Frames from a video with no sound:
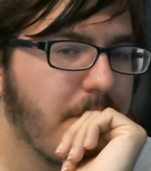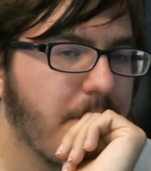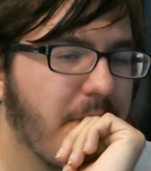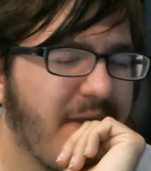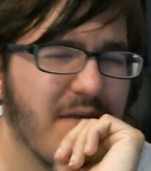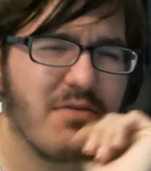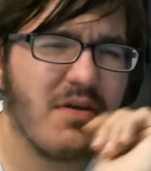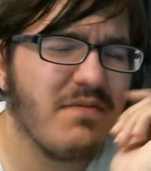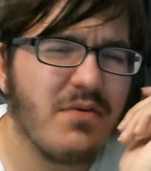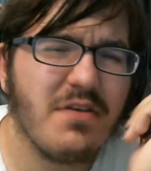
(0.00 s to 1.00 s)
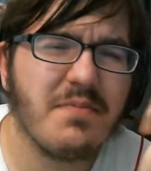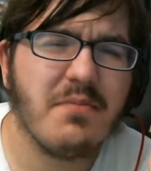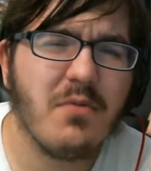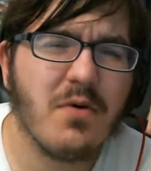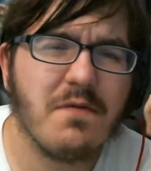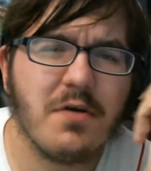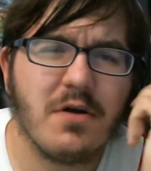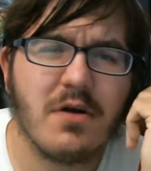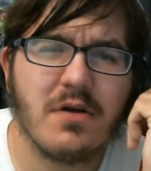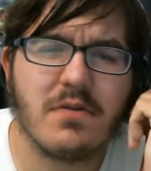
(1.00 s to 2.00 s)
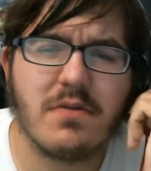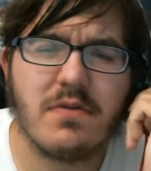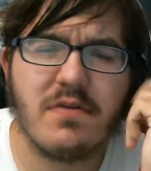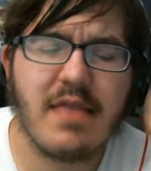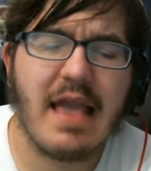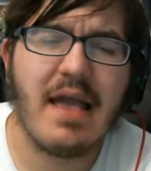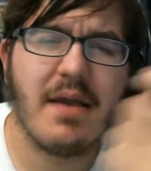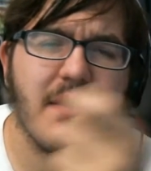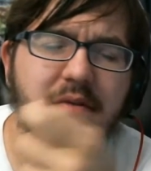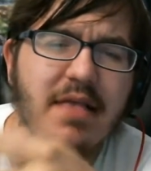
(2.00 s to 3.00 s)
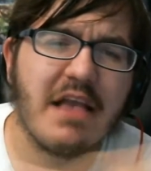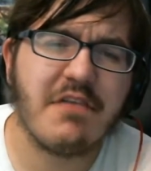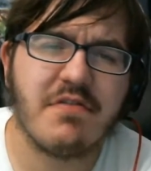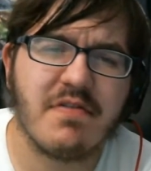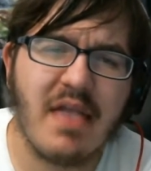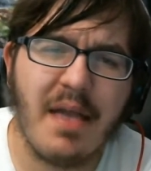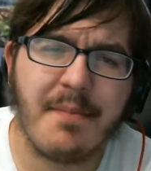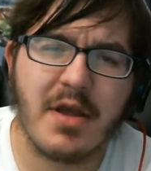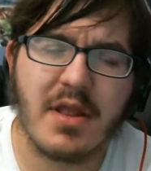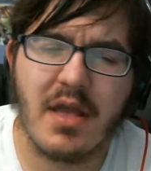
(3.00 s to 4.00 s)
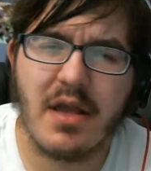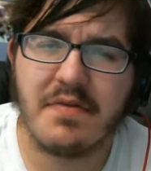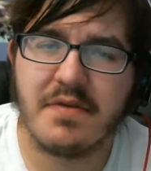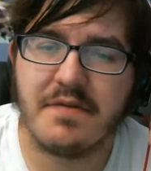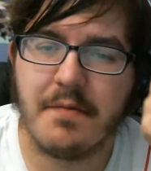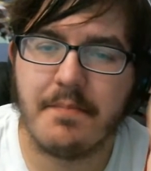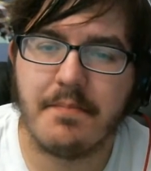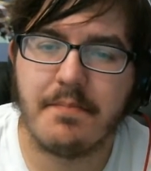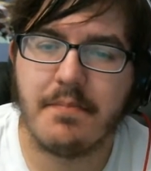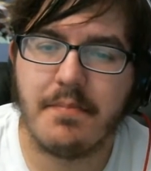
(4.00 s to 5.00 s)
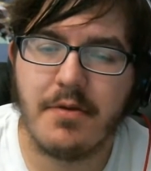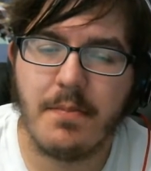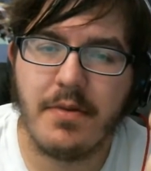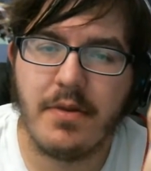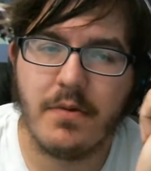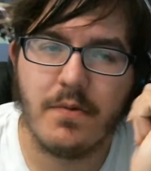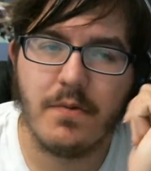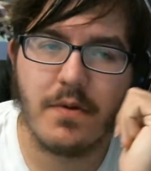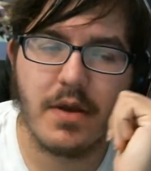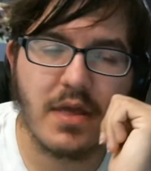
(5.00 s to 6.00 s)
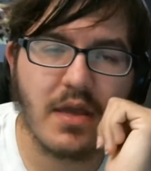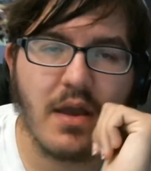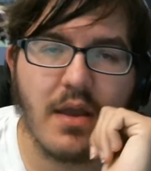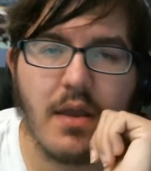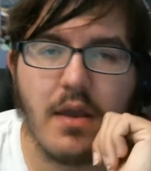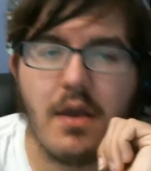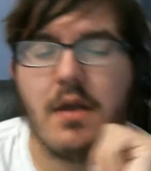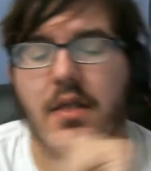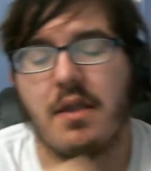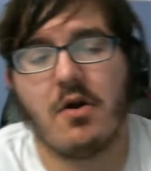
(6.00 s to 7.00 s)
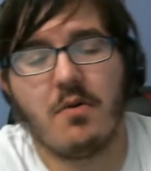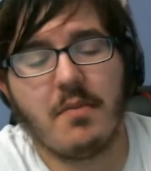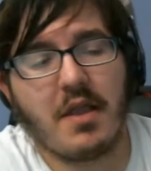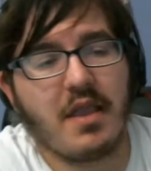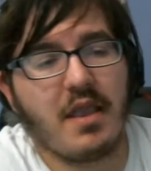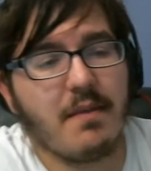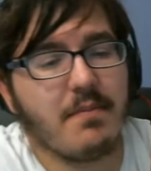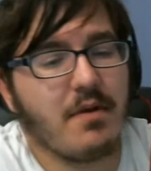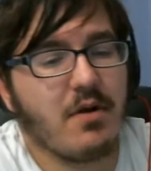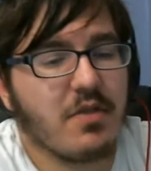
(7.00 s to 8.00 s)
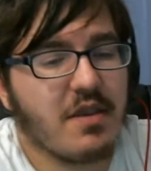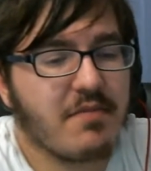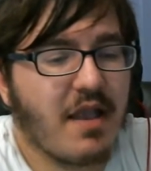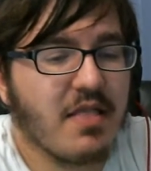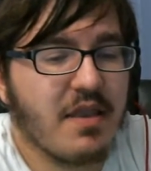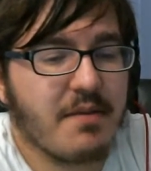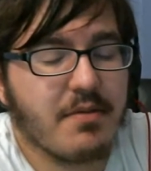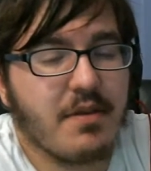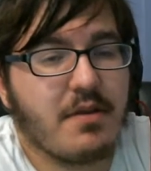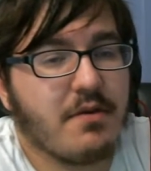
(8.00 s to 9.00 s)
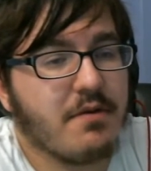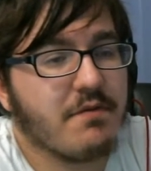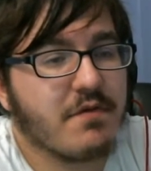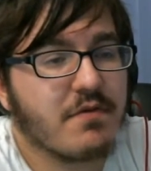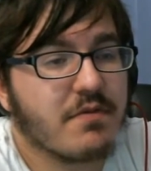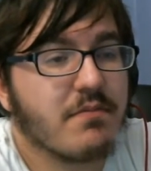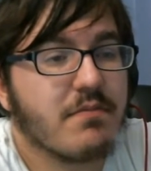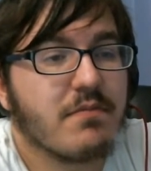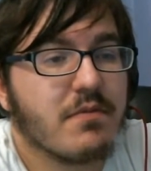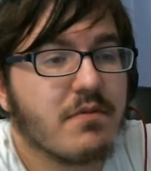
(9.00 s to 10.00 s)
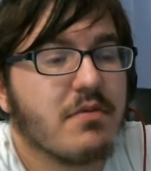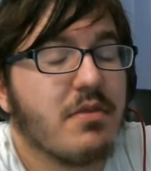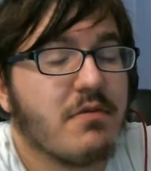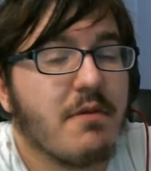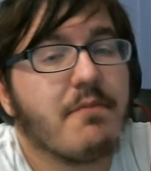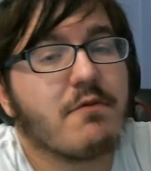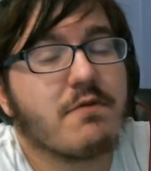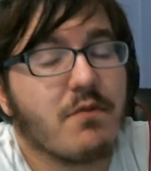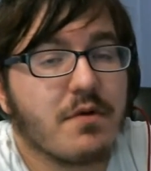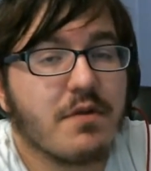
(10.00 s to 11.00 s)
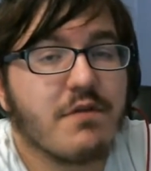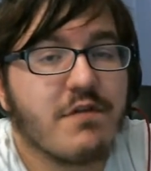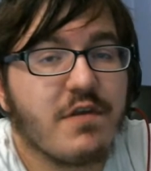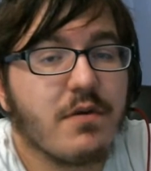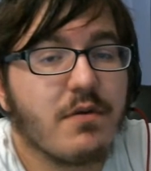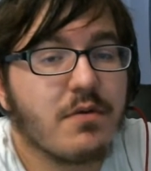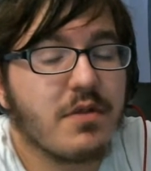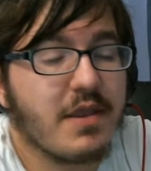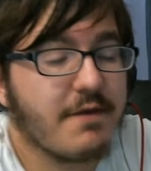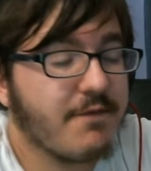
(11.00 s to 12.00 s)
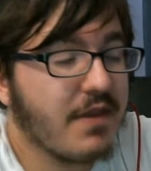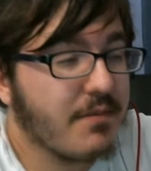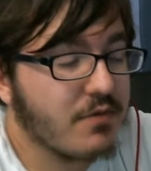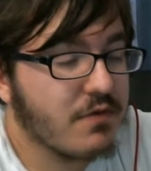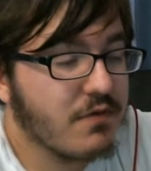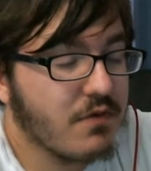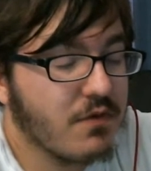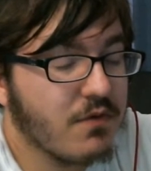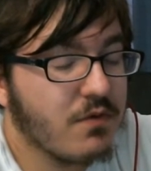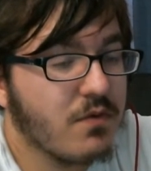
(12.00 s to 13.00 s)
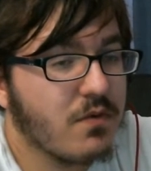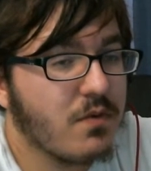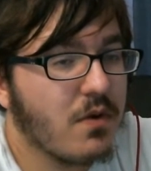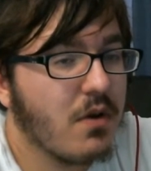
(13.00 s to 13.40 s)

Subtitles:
yeah, so I've always been more of a slash and stab kind of guy instead of a pew pew kind of guy. Like, all the games I like playing are just simple sword and shield, like Fable 2,